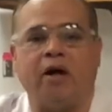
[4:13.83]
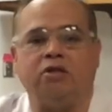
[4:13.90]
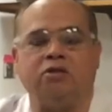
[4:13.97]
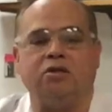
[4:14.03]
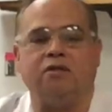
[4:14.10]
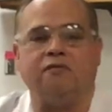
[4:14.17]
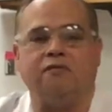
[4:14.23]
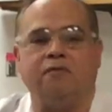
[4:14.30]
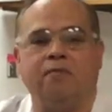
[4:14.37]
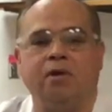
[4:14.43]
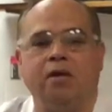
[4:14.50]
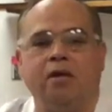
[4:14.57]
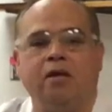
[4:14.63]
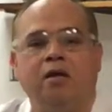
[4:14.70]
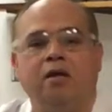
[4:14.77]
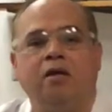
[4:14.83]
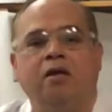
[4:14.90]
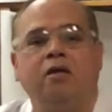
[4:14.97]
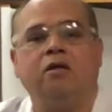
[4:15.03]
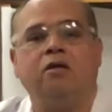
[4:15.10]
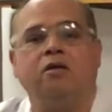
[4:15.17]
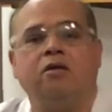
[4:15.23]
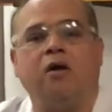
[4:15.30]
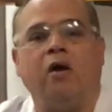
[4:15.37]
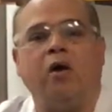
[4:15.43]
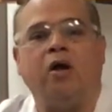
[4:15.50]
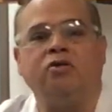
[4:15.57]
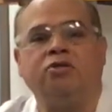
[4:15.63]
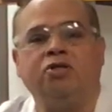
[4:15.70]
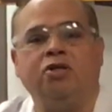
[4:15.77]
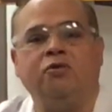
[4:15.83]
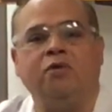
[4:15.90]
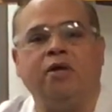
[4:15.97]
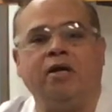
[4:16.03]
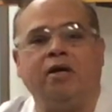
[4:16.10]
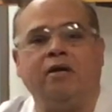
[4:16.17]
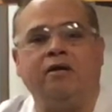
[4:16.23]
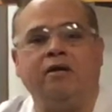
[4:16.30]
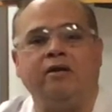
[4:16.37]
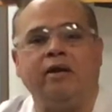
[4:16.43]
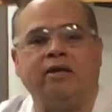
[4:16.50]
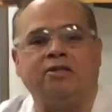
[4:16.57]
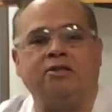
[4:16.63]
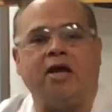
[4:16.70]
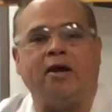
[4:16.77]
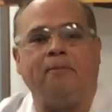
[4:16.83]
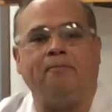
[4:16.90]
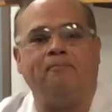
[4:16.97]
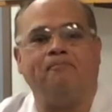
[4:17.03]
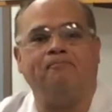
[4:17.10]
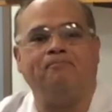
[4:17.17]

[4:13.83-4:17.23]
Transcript: positive. I'll see you again next time.